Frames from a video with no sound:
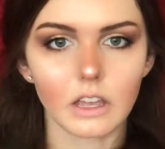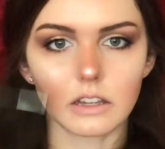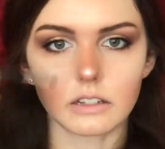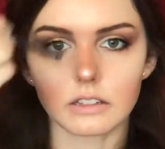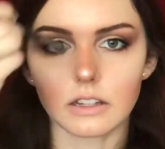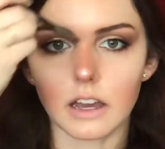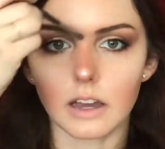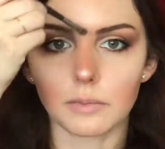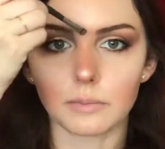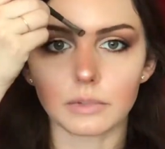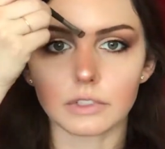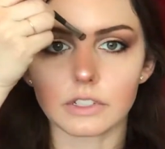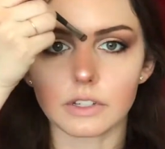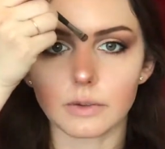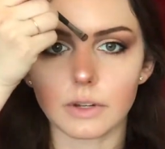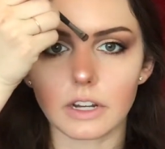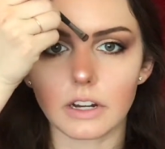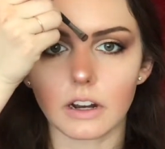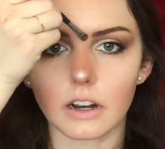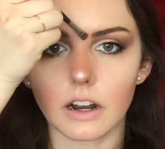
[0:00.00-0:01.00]
and up
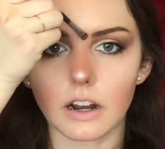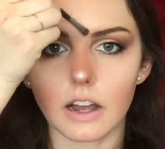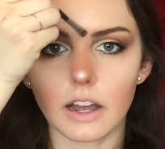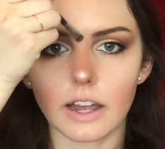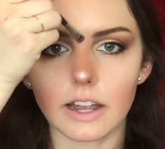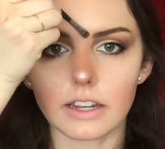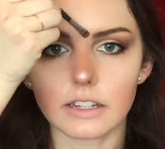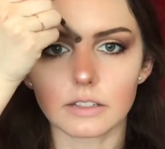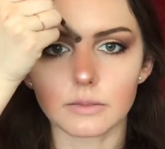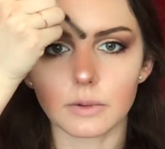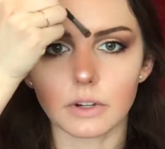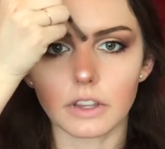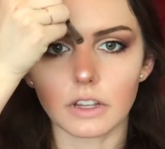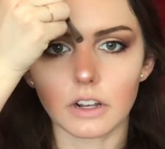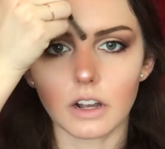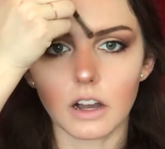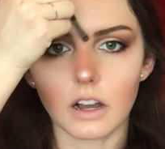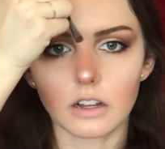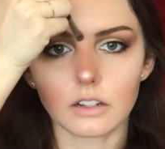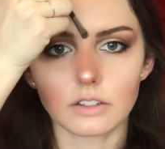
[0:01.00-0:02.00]
between our eyes where the
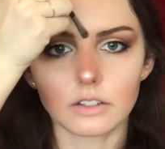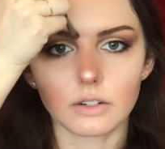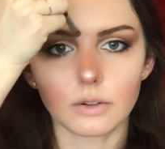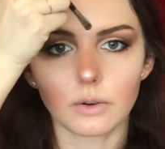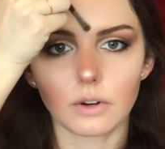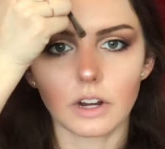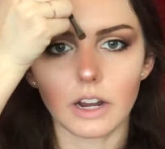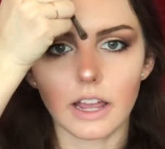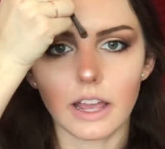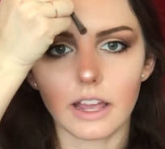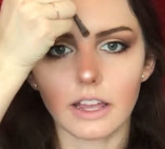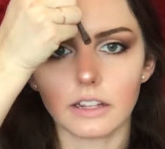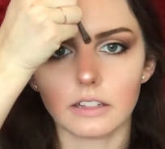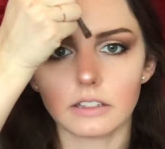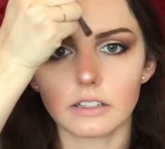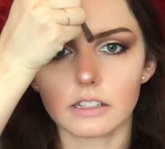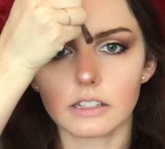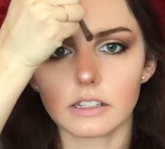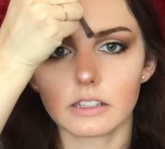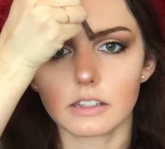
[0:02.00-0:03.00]
contour
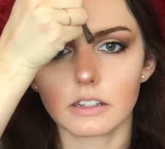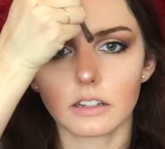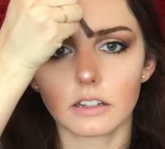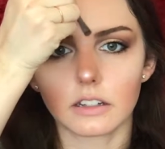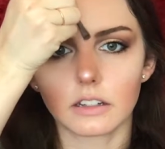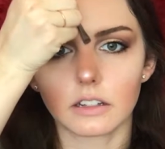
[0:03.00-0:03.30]
ends.